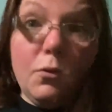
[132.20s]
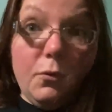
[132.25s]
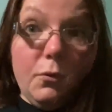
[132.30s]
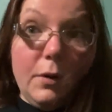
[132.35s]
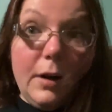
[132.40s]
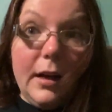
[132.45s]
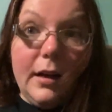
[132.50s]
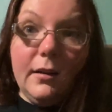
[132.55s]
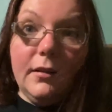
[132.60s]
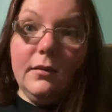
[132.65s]

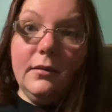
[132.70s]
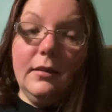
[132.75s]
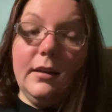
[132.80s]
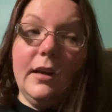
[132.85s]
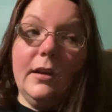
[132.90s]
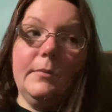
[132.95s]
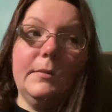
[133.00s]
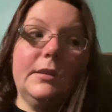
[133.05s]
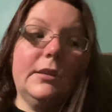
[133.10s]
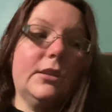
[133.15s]
while
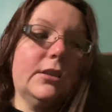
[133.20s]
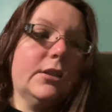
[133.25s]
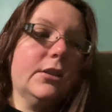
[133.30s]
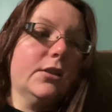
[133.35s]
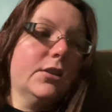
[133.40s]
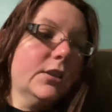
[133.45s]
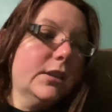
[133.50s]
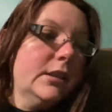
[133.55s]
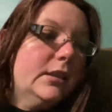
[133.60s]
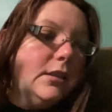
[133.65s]
I'm in
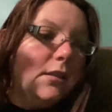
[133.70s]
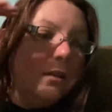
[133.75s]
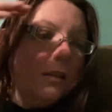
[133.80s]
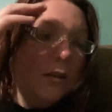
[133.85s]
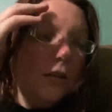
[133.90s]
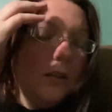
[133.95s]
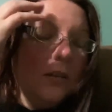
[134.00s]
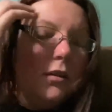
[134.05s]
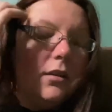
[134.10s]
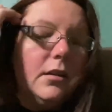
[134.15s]
surgery.
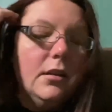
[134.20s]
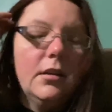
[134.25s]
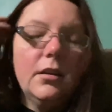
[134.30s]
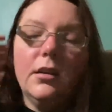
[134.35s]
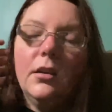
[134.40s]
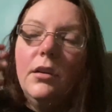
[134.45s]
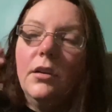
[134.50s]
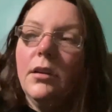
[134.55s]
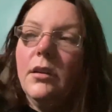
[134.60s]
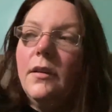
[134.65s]

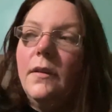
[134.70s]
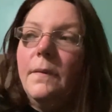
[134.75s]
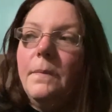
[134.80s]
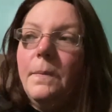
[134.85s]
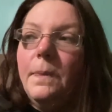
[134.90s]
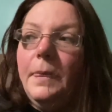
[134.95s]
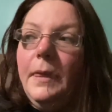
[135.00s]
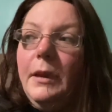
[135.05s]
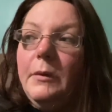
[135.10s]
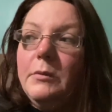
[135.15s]

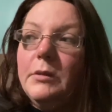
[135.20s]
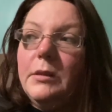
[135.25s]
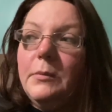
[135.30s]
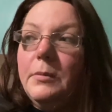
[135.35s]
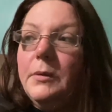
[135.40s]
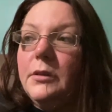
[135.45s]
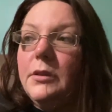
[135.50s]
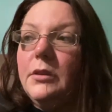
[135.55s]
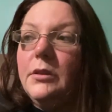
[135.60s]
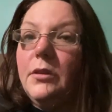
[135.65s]
I was
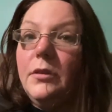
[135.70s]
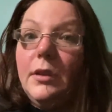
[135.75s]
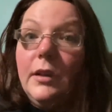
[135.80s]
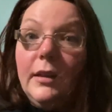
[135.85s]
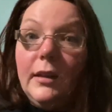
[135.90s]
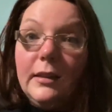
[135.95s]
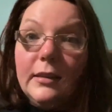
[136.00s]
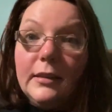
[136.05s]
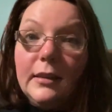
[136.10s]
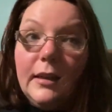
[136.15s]
supposed to do
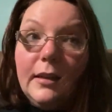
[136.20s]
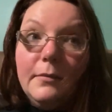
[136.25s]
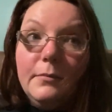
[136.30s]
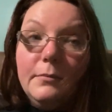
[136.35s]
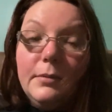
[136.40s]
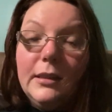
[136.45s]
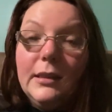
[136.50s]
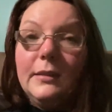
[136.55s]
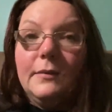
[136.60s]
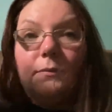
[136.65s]
that last night,
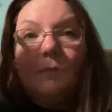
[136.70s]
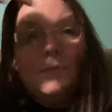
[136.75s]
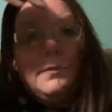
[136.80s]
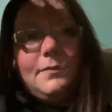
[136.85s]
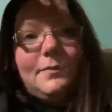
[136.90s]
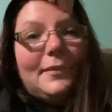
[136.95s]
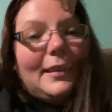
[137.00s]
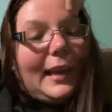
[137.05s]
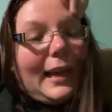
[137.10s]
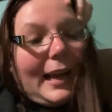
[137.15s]
but
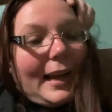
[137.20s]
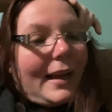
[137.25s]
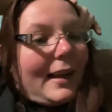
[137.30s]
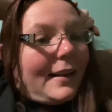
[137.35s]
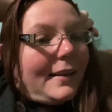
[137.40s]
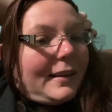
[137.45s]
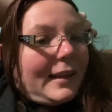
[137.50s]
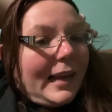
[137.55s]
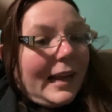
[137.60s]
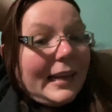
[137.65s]

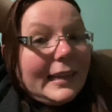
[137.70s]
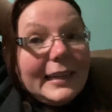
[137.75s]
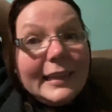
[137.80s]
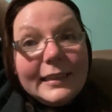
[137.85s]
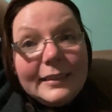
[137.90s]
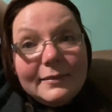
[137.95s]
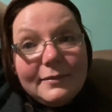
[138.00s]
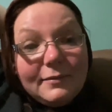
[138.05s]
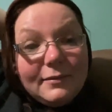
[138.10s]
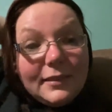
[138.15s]
I
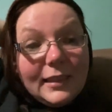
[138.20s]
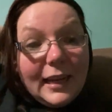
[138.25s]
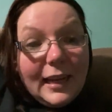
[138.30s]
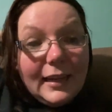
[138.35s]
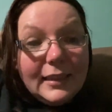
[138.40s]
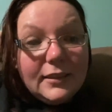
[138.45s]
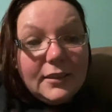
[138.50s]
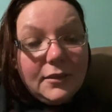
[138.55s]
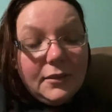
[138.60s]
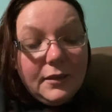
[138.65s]
didn't.
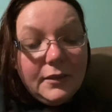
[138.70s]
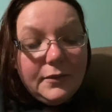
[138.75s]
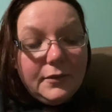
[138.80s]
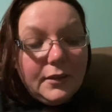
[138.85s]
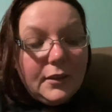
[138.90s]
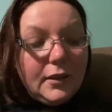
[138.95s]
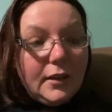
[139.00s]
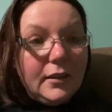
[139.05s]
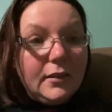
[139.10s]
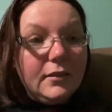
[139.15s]
I totally
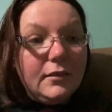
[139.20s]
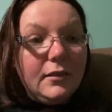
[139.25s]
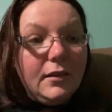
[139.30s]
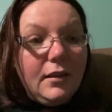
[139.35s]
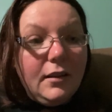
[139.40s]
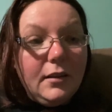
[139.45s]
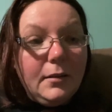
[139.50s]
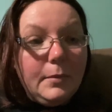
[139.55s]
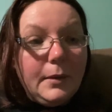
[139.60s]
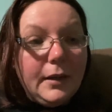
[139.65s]
forgot
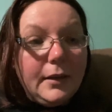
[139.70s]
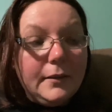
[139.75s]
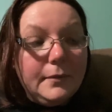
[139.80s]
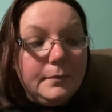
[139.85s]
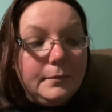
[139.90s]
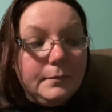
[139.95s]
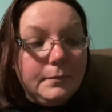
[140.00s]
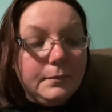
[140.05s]
all about it.